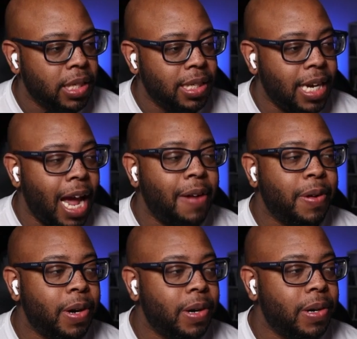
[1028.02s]
Now, I've
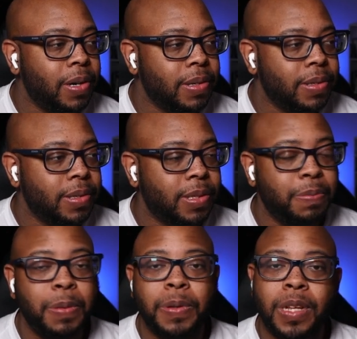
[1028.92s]
heard some
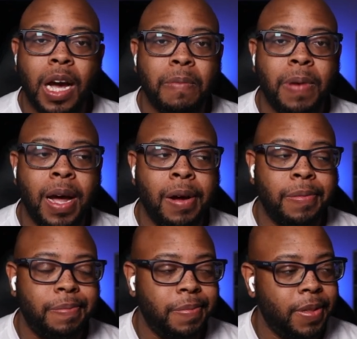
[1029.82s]
people talk about
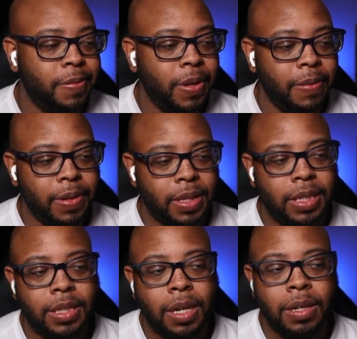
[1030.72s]
if you have a
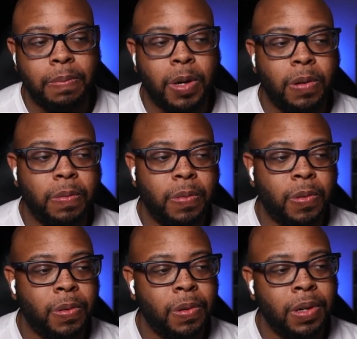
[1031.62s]
Thunderbolt
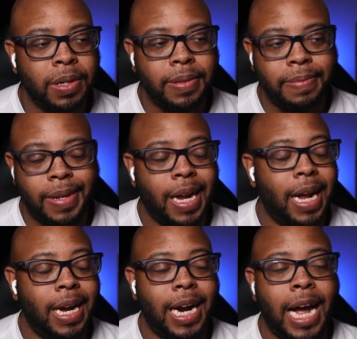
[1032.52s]
port. I
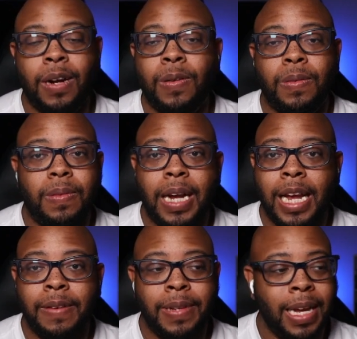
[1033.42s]
don't
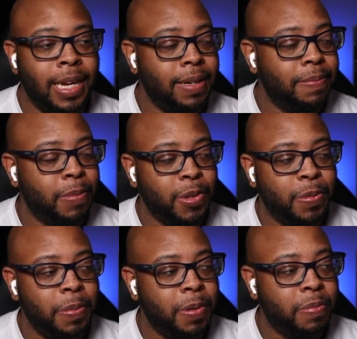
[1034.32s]
have that. Most
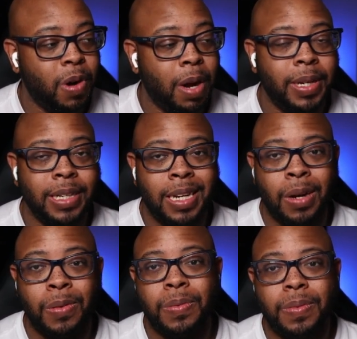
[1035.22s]
people probably
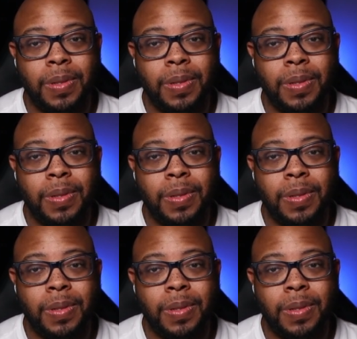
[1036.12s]
don't,